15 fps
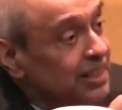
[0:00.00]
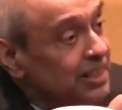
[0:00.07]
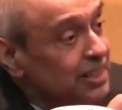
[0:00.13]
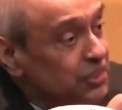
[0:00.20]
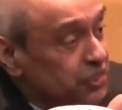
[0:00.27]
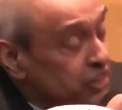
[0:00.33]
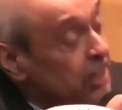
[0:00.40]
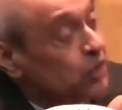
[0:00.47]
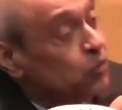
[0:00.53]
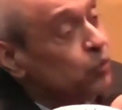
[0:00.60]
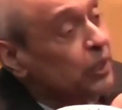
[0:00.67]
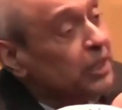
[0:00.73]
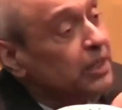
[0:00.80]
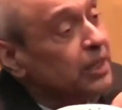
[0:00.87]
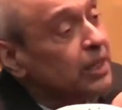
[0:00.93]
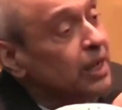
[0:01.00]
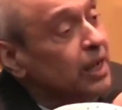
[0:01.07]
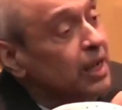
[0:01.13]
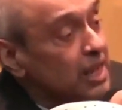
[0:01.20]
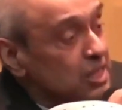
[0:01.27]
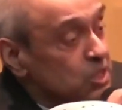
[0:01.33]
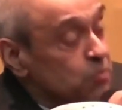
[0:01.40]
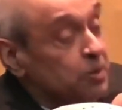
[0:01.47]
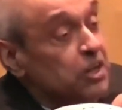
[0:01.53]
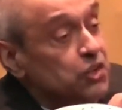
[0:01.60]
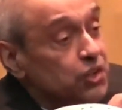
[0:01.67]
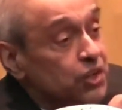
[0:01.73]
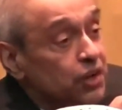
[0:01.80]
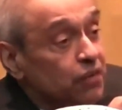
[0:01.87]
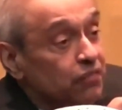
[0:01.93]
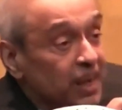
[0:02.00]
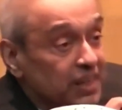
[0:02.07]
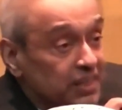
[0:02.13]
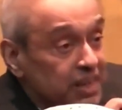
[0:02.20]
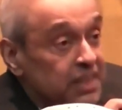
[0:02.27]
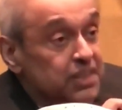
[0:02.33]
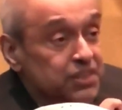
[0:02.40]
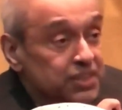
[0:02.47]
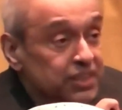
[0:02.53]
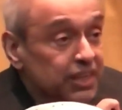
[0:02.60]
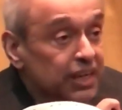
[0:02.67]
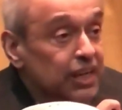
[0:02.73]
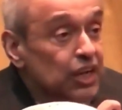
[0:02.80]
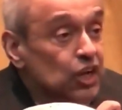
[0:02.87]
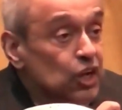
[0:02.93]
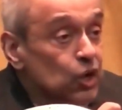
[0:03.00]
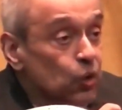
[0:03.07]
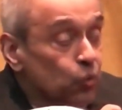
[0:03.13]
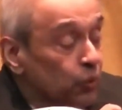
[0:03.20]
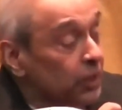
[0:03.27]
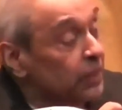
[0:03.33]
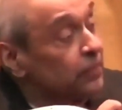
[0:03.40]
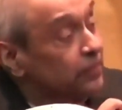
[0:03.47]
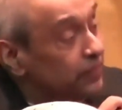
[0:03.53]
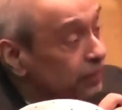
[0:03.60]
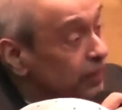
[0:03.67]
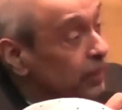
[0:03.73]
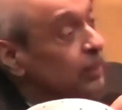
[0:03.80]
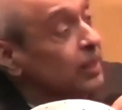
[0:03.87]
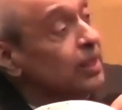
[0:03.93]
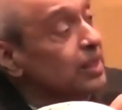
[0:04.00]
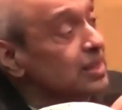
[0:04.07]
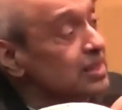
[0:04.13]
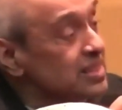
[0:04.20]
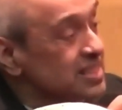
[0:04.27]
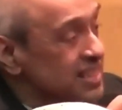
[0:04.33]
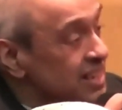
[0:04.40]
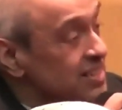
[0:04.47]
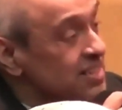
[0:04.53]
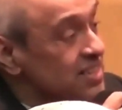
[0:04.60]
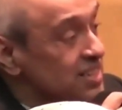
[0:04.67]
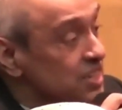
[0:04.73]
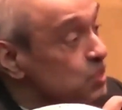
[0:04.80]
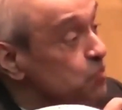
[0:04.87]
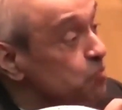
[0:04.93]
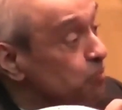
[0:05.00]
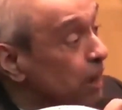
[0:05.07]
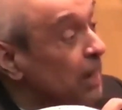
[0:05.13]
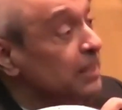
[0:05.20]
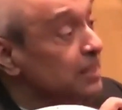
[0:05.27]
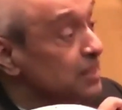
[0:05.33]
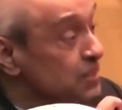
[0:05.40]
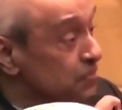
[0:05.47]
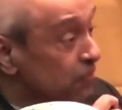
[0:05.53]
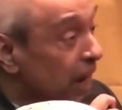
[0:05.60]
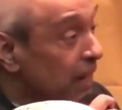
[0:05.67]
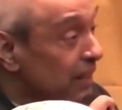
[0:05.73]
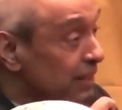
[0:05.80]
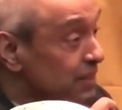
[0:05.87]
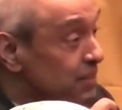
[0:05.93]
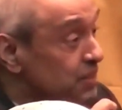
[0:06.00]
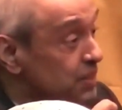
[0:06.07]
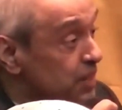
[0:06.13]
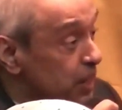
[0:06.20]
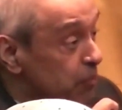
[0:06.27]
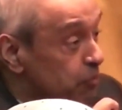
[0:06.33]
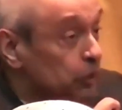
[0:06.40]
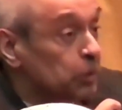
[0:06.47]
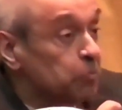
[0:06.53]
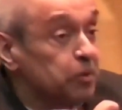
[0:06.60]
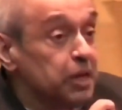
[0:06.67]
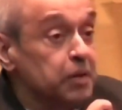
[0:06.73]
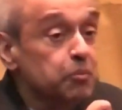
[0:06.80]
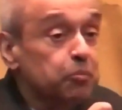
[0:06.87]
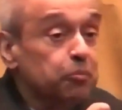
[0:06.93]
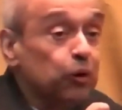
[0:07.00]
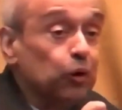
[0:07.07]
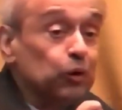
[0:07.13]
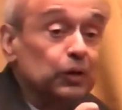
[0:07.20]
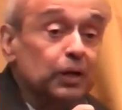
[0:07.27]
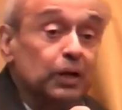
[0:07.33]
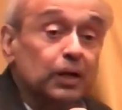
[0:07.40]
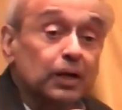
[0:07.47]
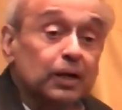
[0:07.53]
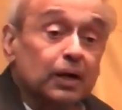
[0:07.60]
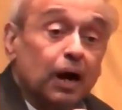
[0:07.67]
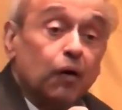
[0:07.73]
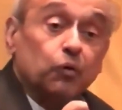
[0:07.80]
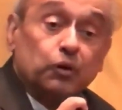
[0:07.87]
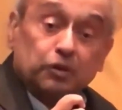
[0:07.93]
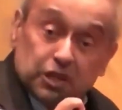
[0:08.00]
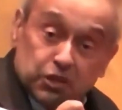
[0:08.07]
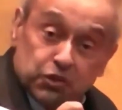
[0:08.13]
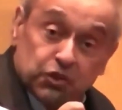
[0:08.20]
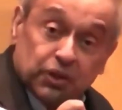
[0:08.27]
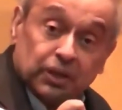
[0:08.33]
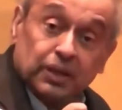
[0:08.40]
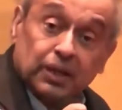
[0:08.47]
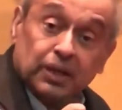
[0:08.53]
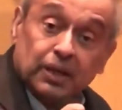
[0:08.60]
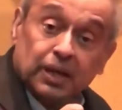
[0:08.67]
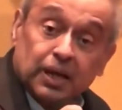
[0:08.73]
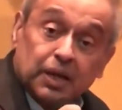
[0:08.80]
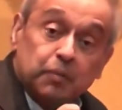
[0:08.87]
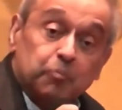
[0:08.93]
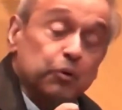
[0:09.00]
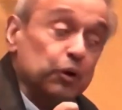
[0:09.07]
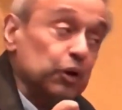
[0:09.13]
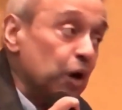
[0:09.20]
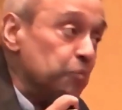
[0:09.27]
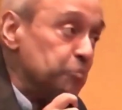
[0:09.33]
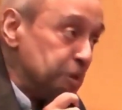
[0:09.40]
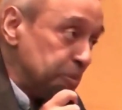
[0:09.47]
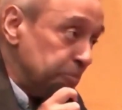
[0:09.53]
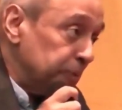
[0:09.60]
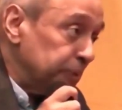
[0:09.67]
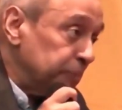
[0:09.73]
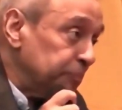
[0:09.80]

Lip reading: genuine expression of identity with senseless, mindless violence and put the blame upon our religion and upon our people.